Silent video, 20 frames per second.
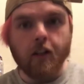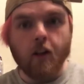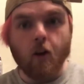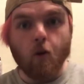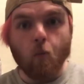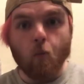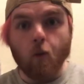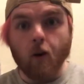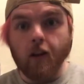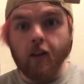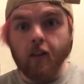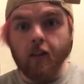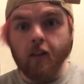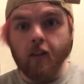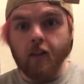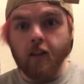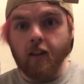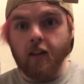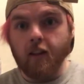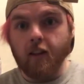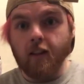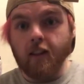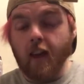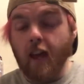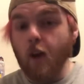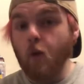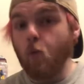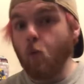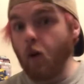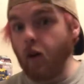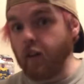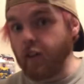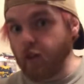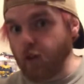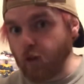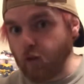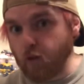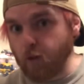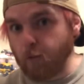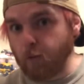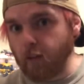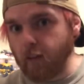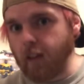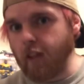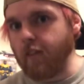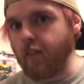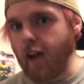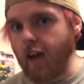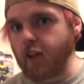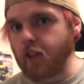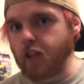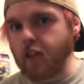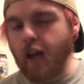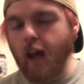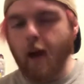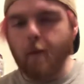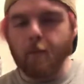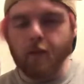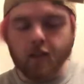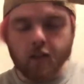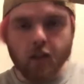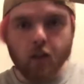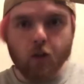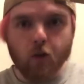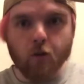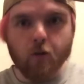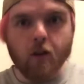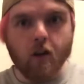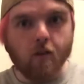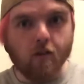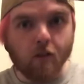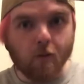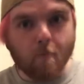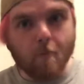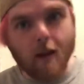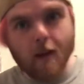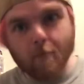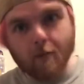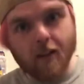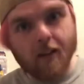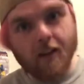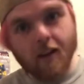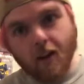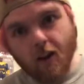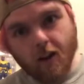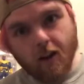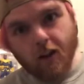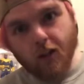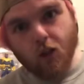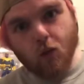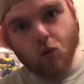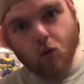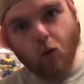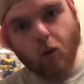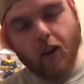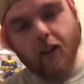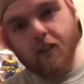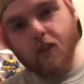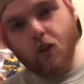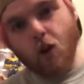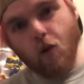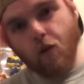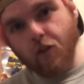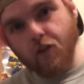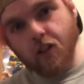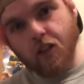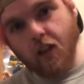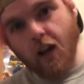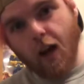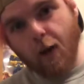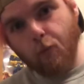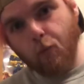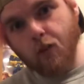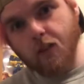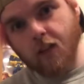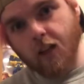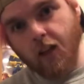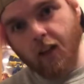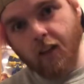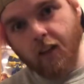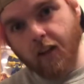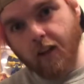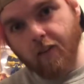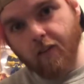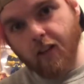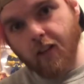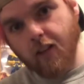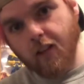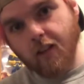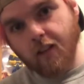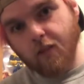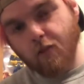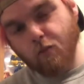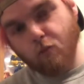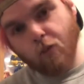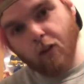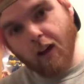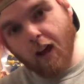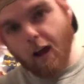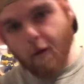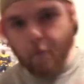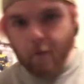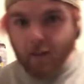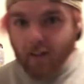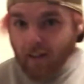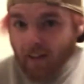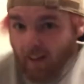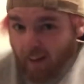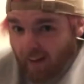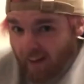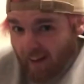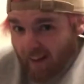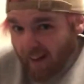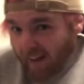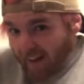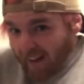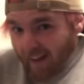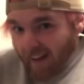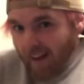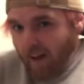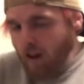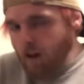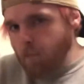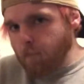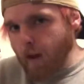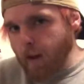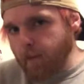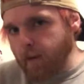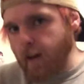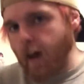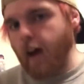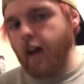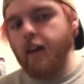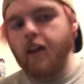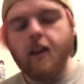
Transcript: what they want you to believe actually happened. Who knows? Maybe Hugh Grant's over-the-top retelling of it is what happened, and maybe not.